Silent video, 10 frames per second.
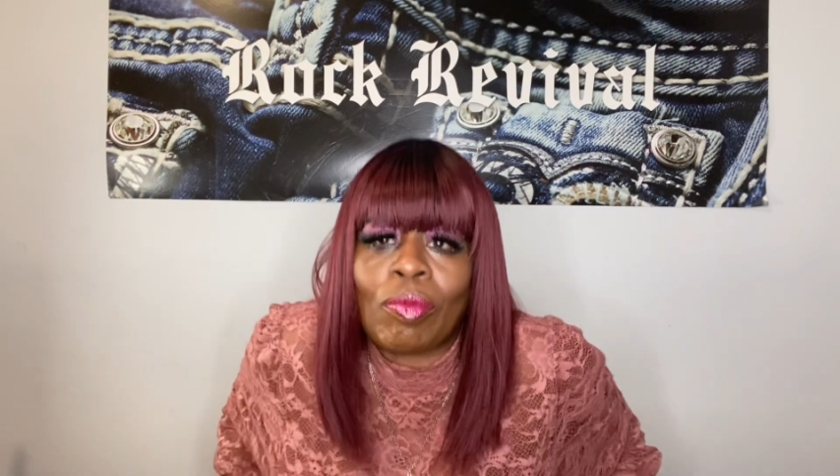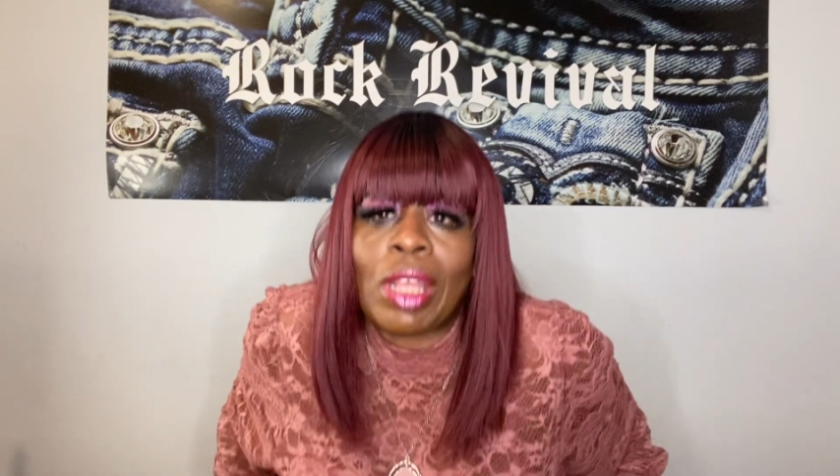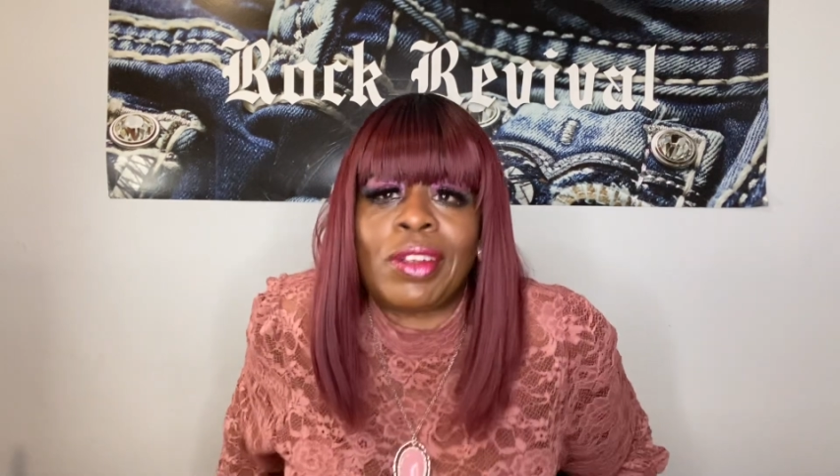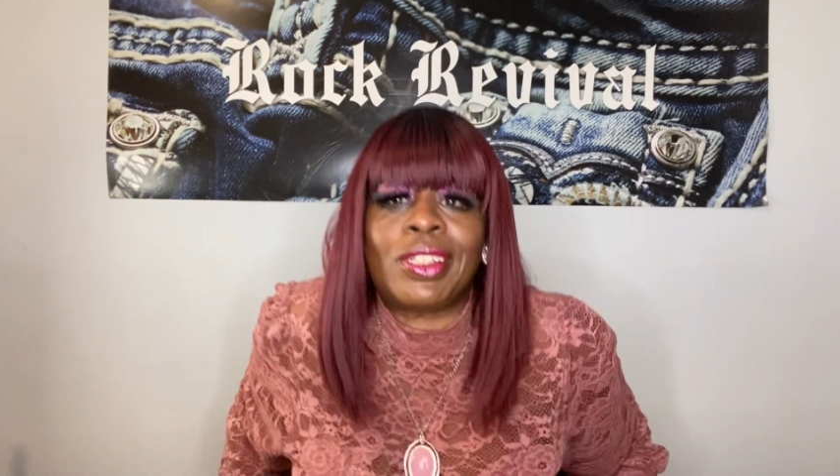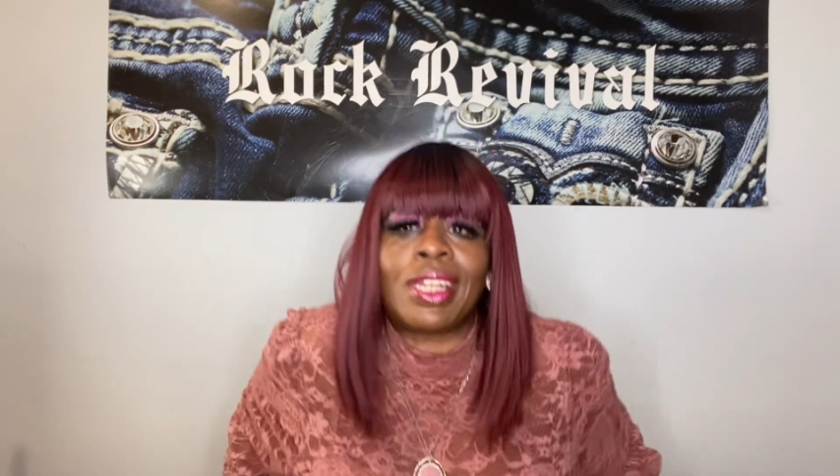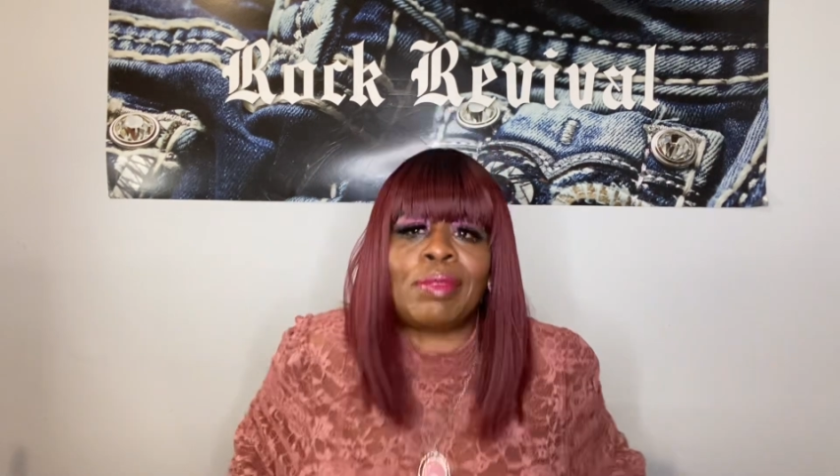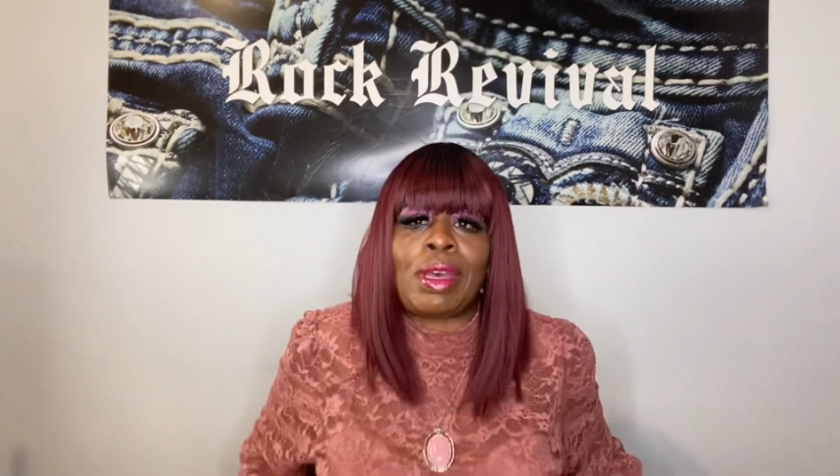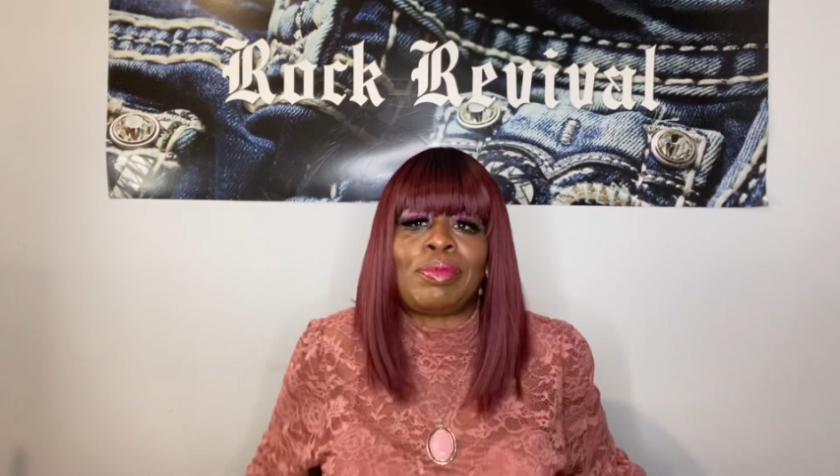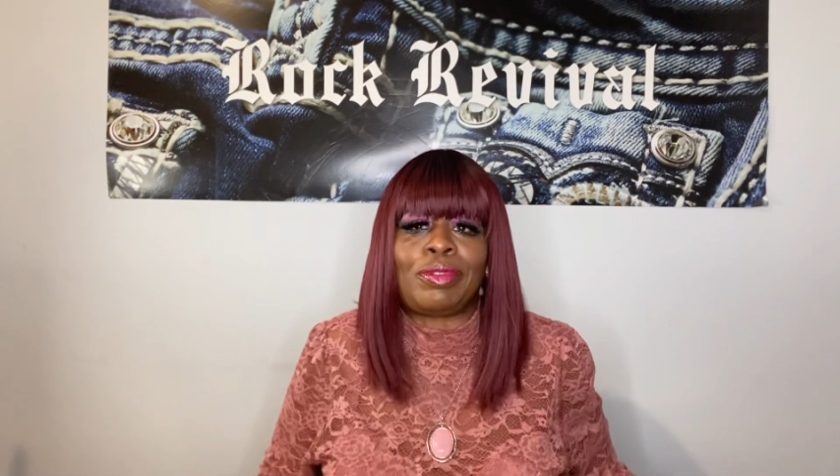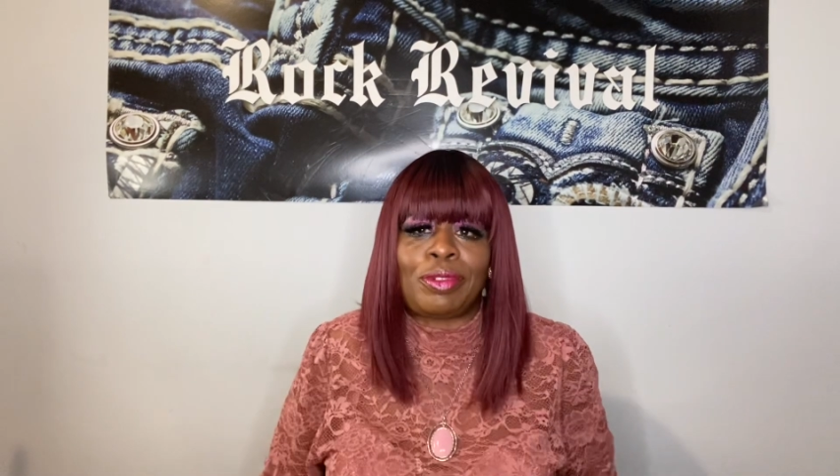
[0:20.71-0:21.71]
don't look like
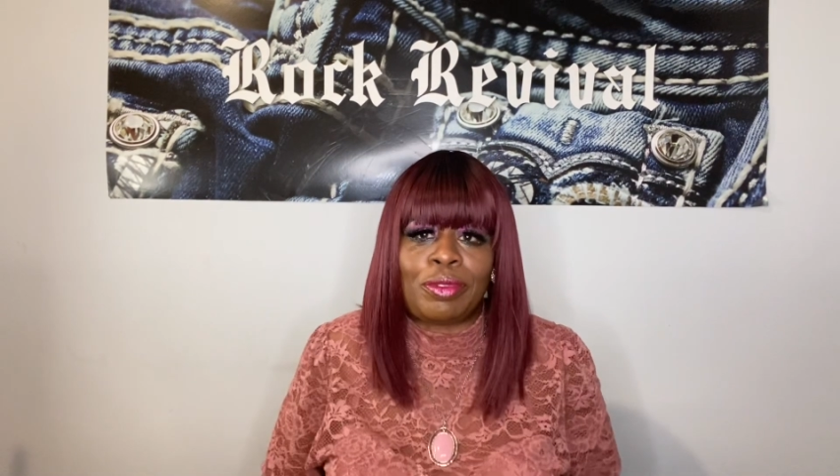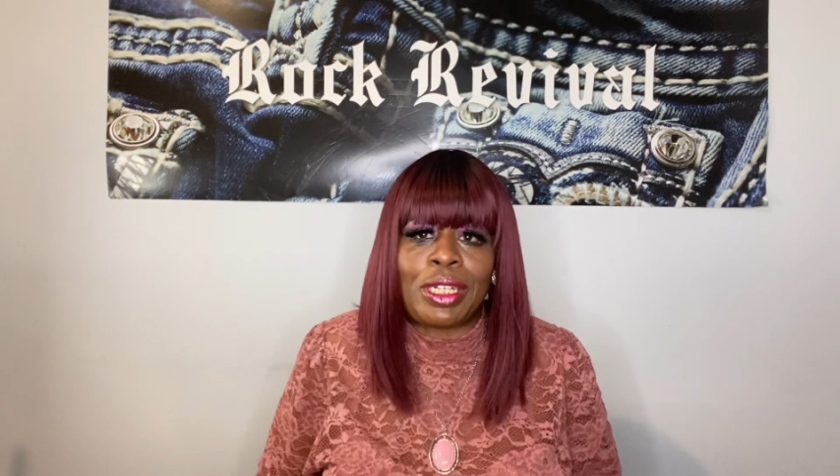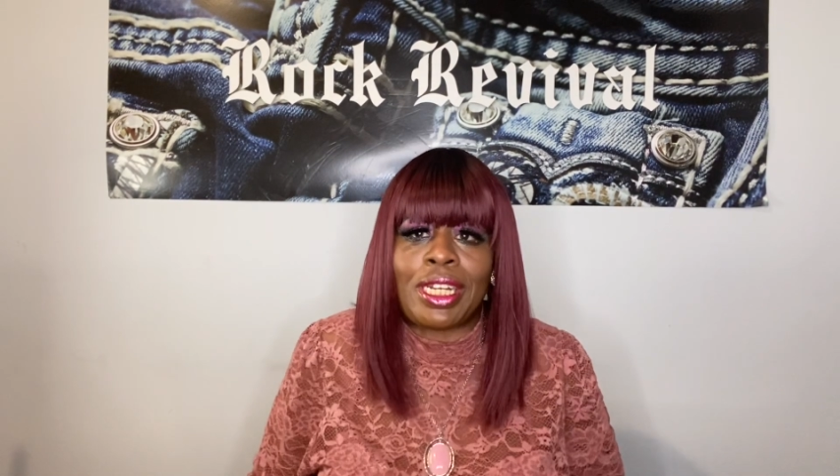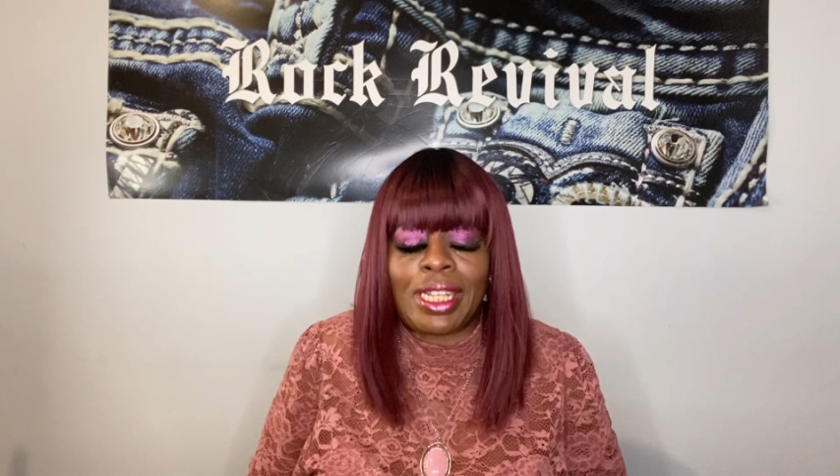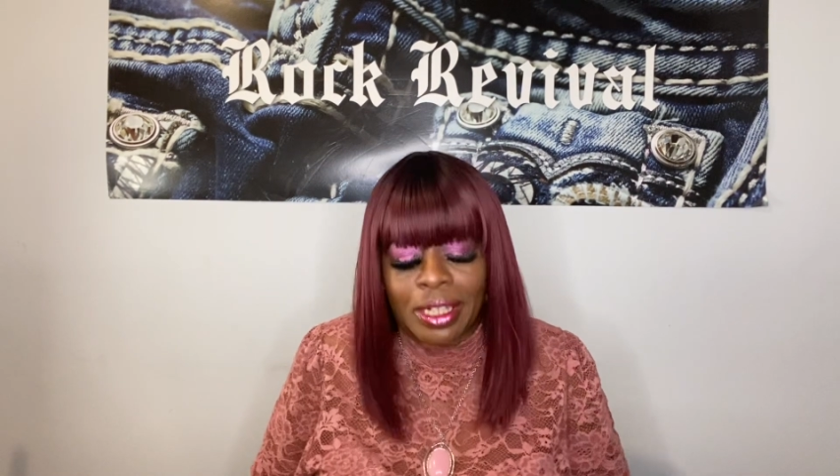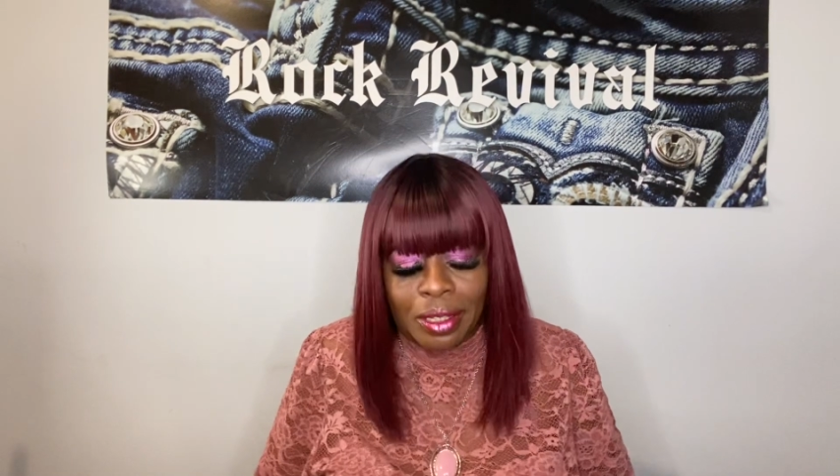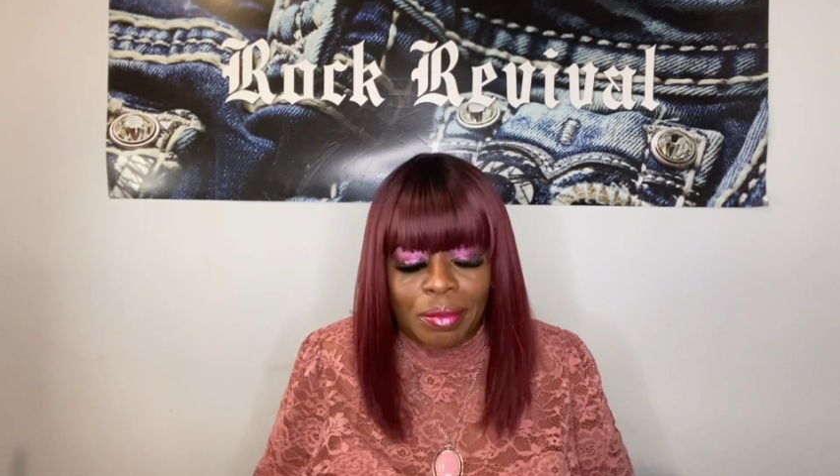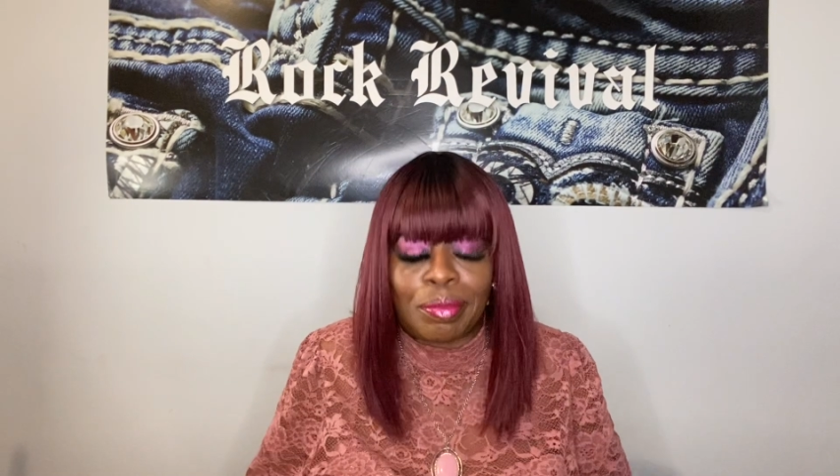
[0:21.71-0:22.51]
I'm really lit up,